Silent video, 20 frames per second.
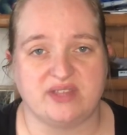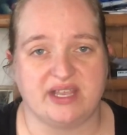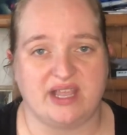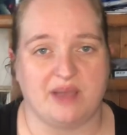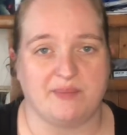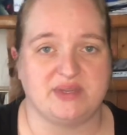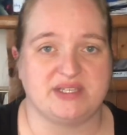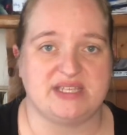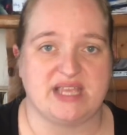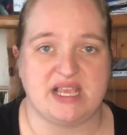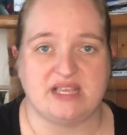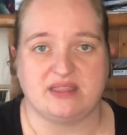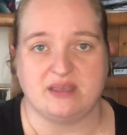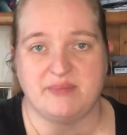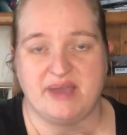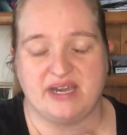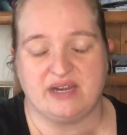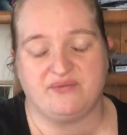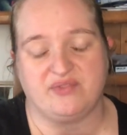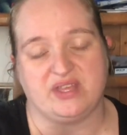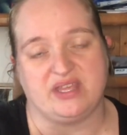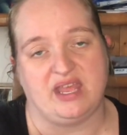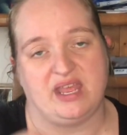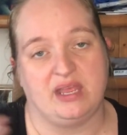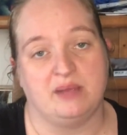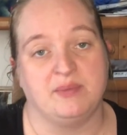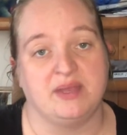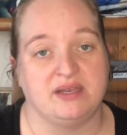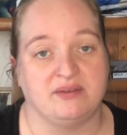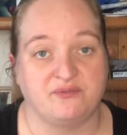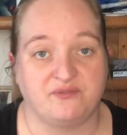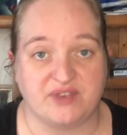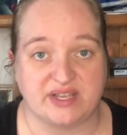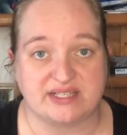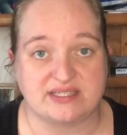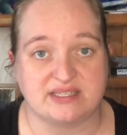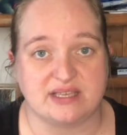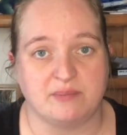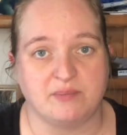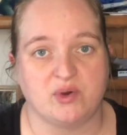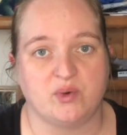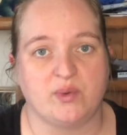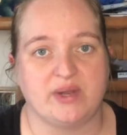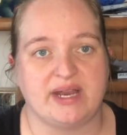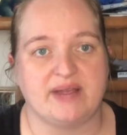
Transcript: they come and take them out of the game and fix them or